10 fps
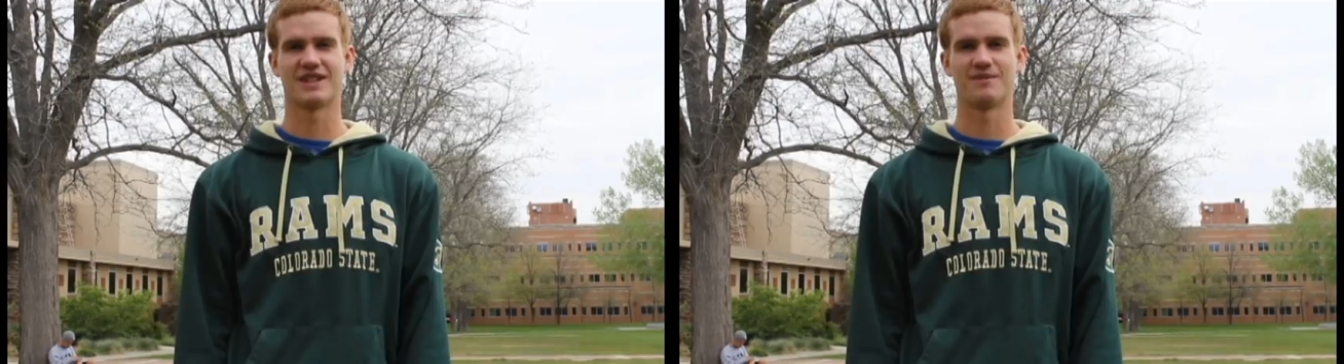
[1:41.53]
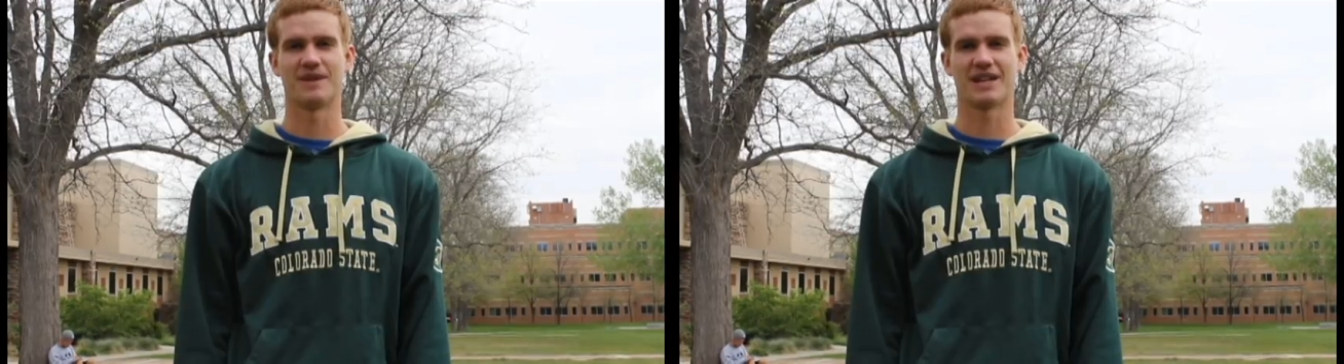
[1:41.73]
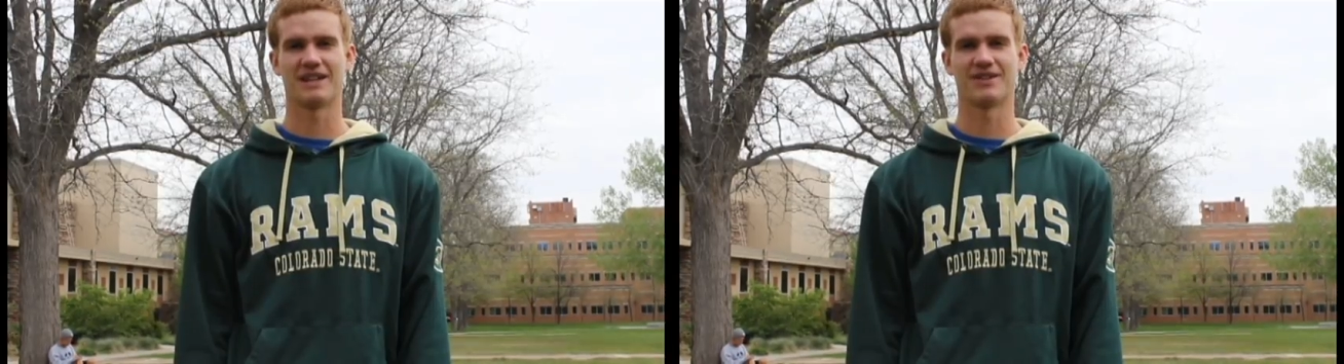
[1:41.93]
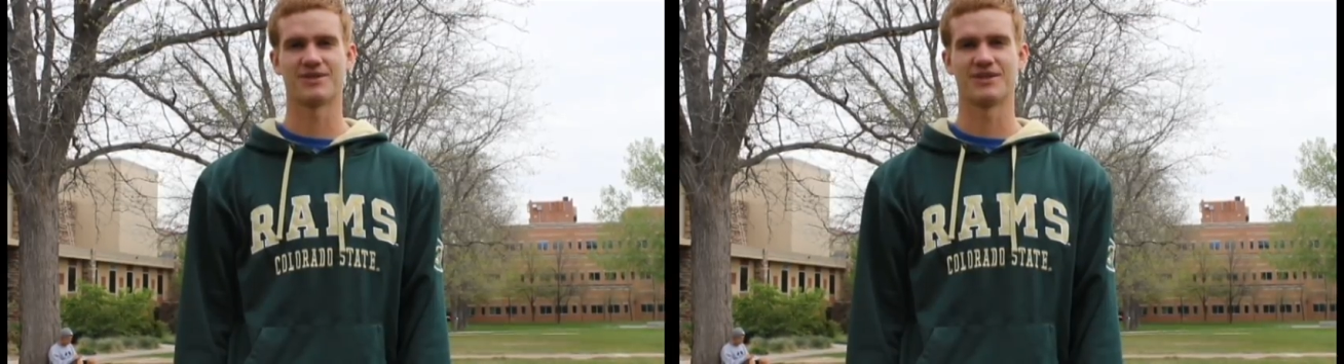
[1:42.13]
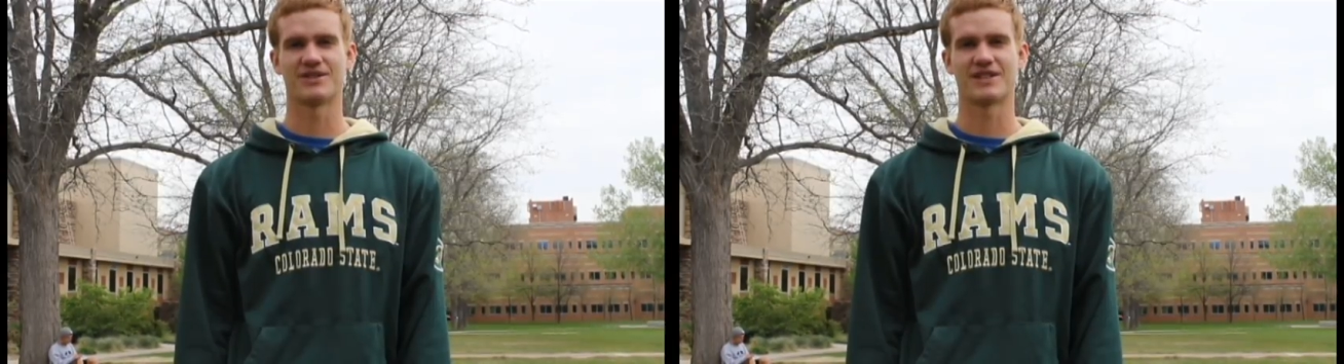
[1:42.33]
on making it
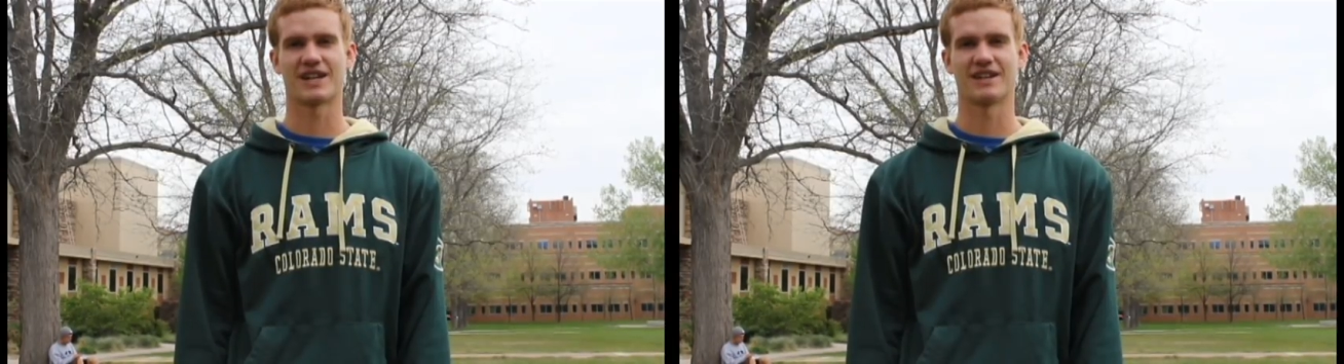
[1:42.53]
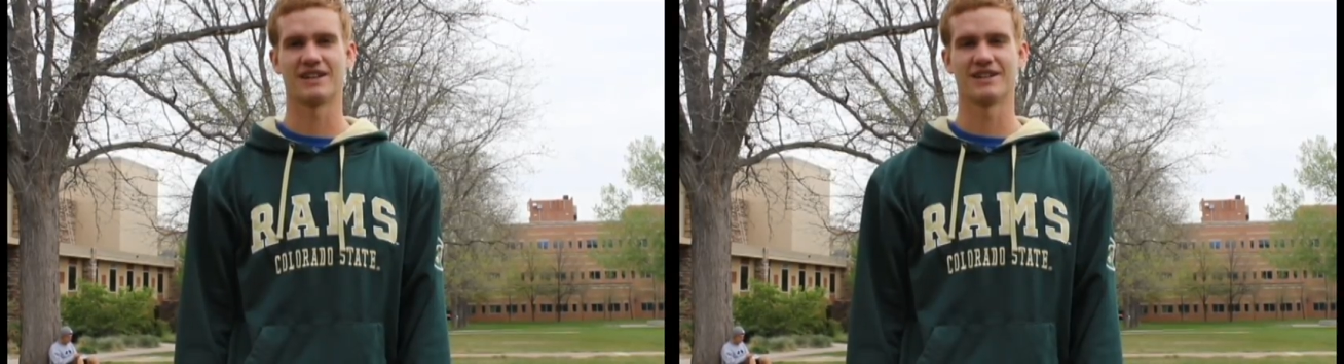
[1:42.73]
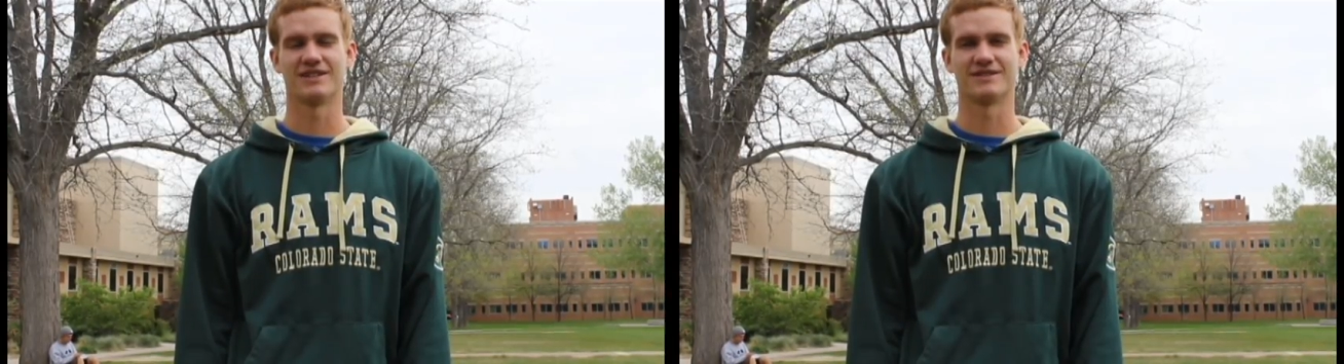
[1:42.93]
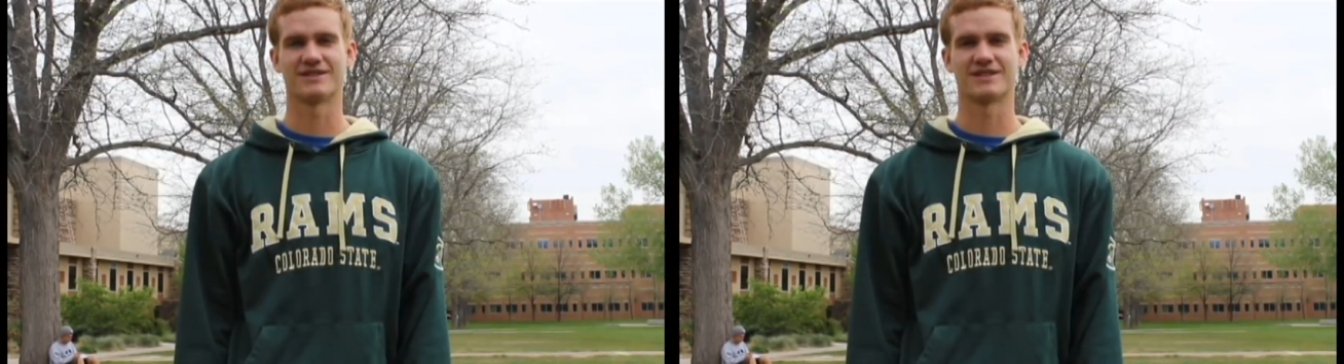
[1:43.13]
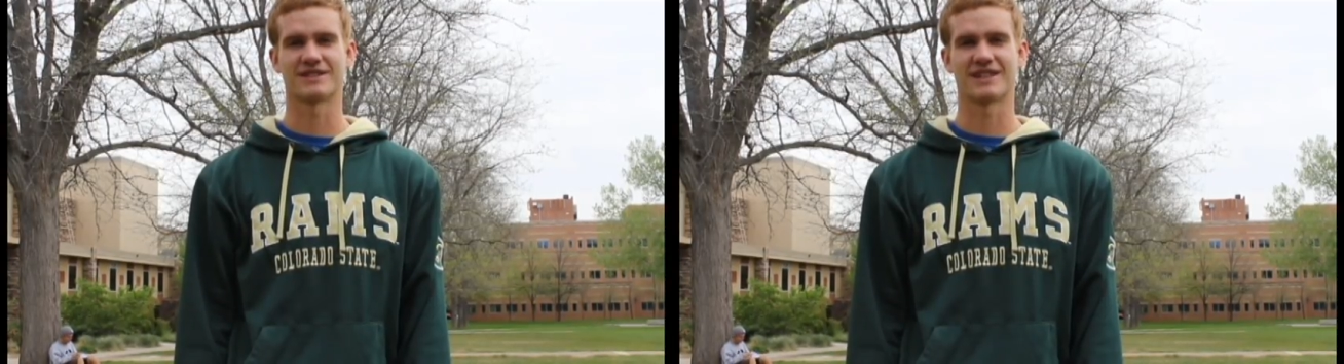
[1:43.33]
through your second year.
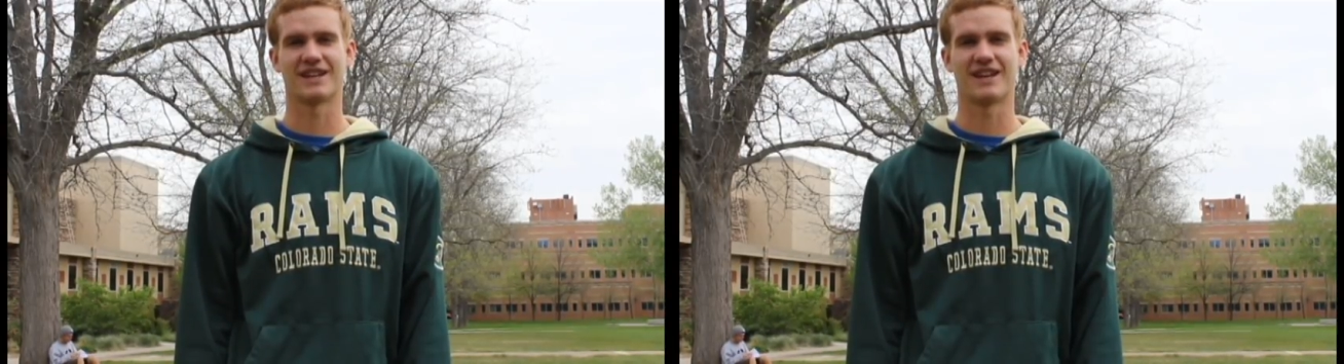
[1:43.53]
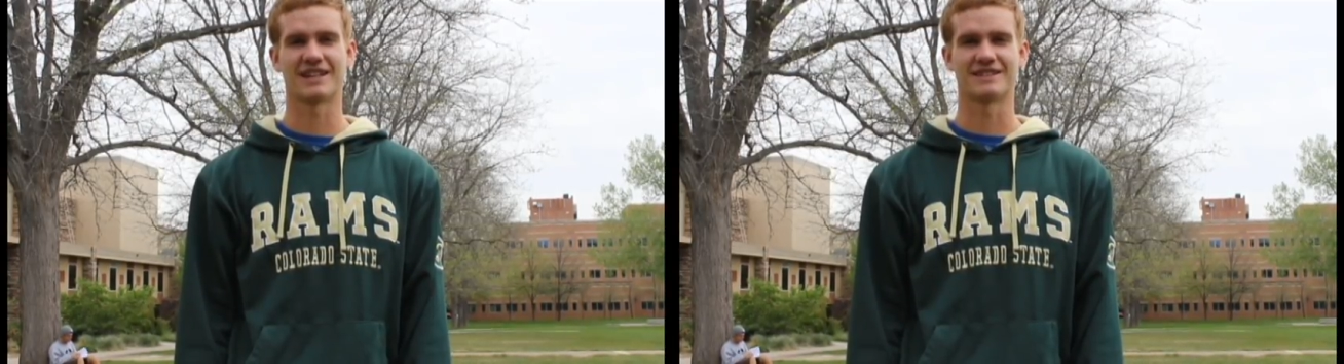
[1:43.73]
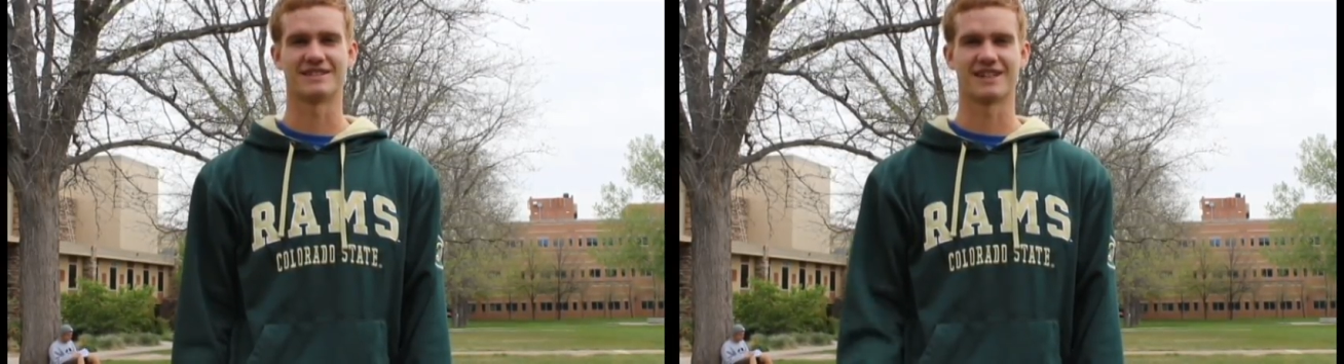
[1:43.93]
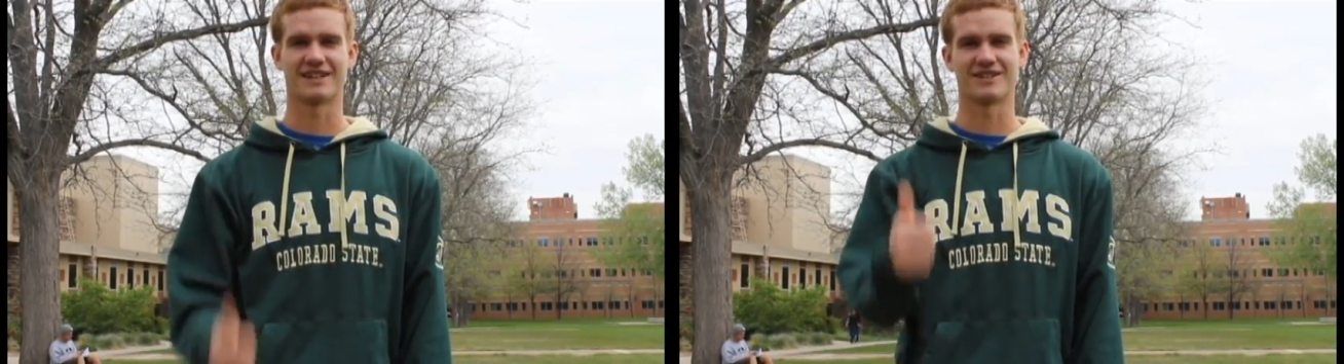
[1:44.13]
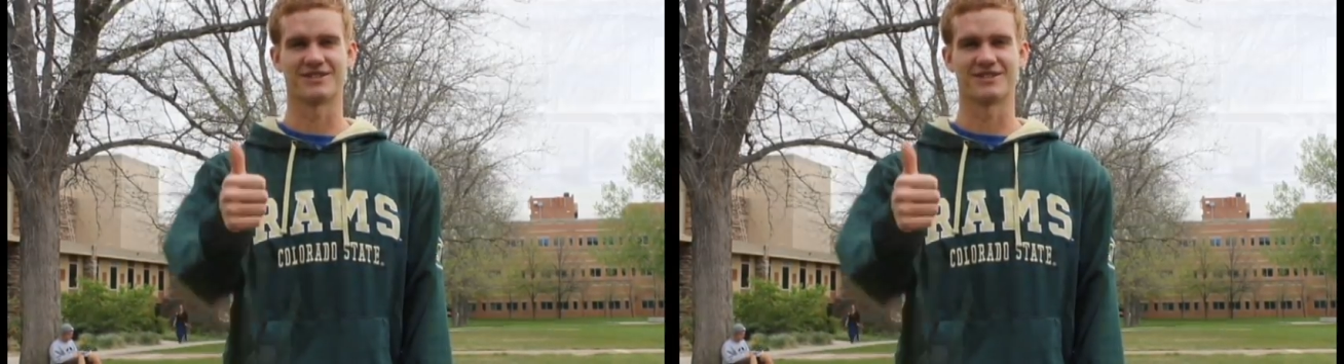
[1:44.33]
Stay classy, second year